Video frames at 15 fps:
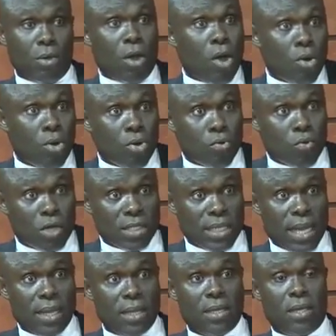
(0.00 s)
borehole
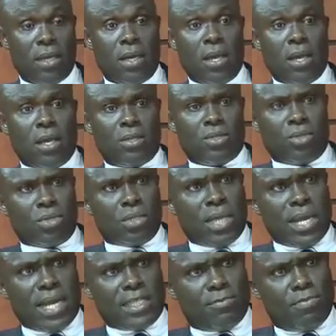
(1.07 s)
water. So
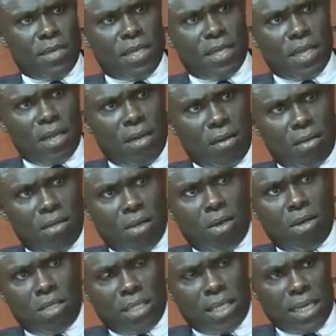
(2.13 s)
there has been a lot
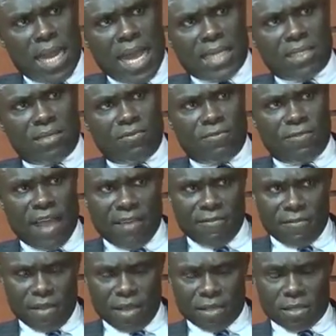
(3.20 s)
done in the last
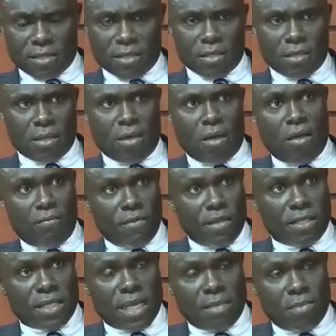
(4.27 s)
5 years of
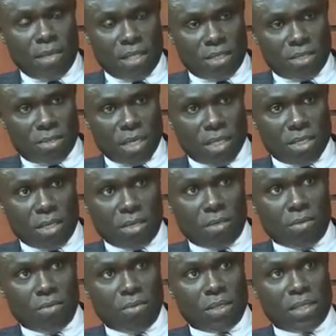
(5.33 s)
this administration,
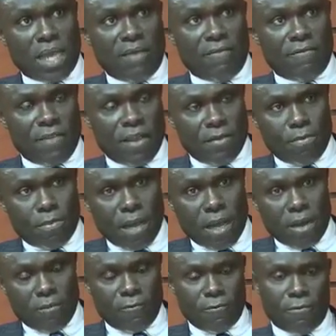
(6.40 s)
which I'm very
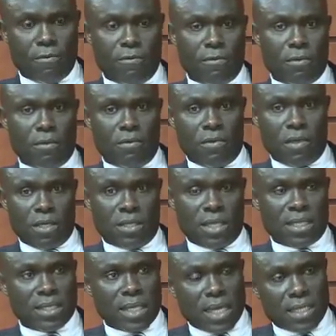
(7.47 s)
proud of His
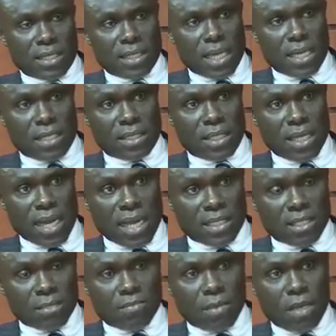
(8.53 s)
Excellency and his
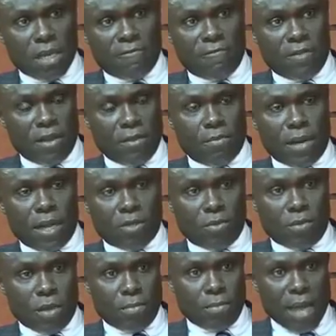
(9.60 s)
leadership, and I'm very proud
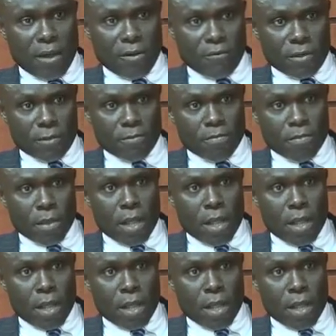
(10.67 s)
to be a part of it.